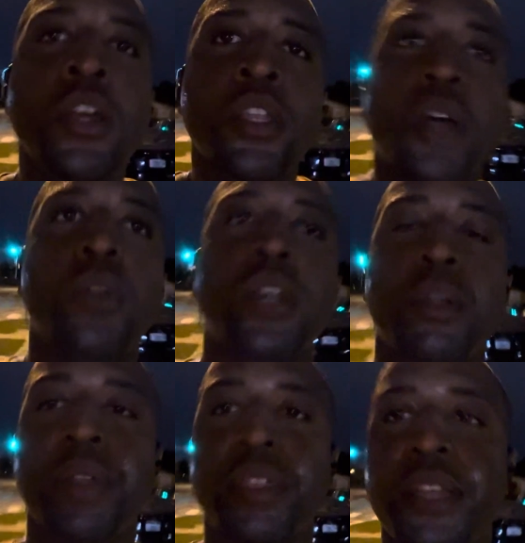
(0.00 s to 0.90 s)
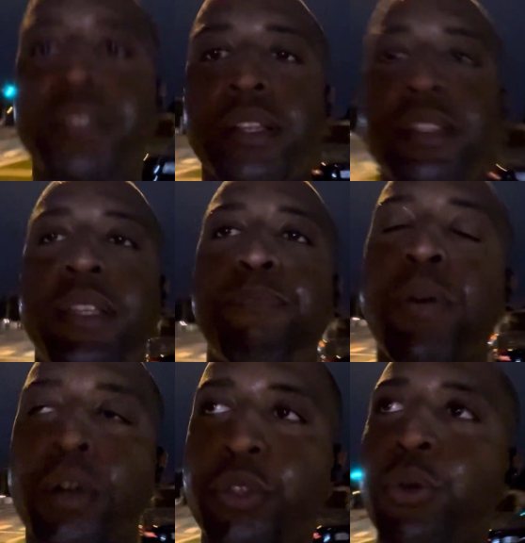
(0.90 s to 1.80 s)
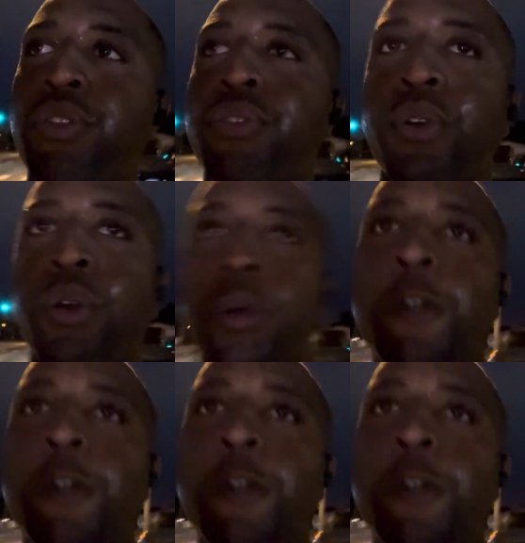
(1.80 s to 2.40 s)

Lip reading: those are going to be the things that pull you through